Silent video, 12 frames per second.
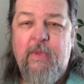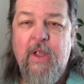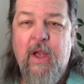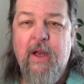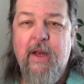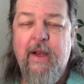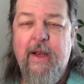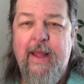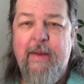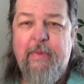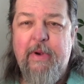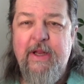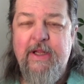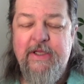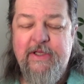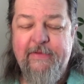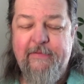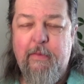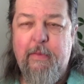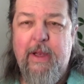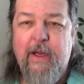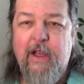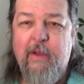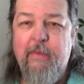little apprehensive
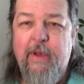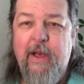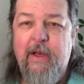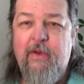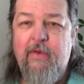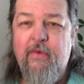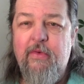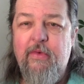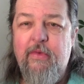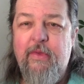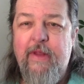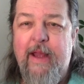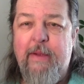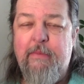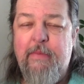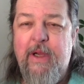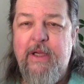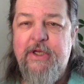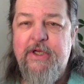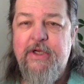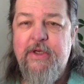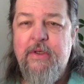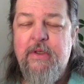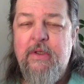about committing to that
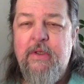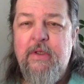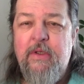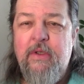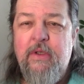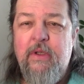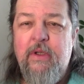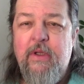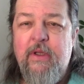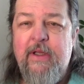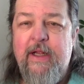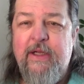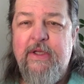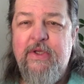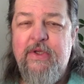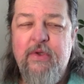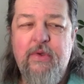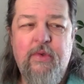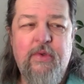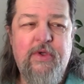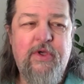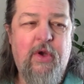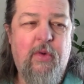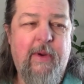much that soon.
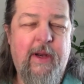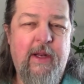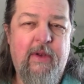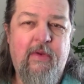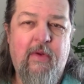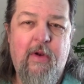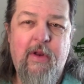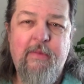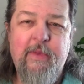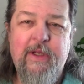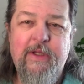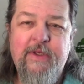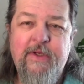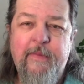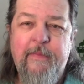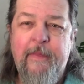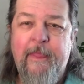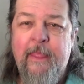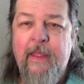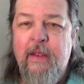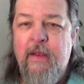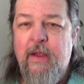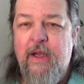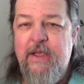So what I told him is,
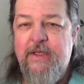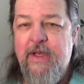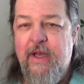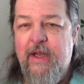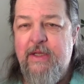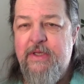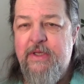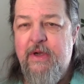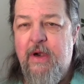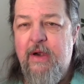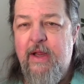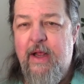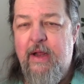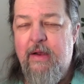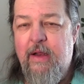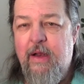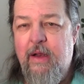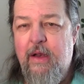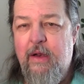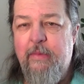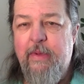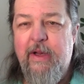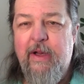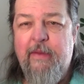I said, let's start out a little
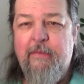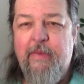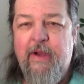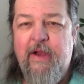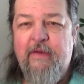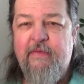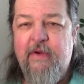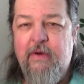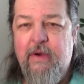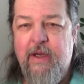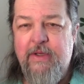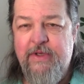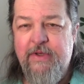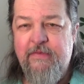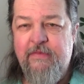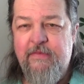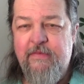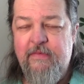bit above aggressive